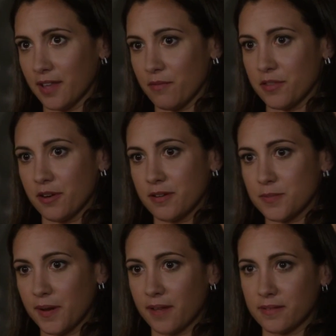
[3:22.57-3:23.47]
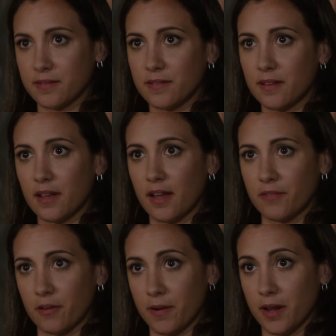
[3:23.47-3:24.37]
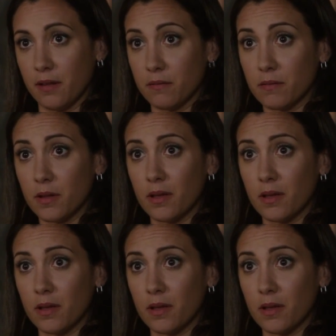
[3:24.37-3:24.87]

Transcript: in love with her is because I've already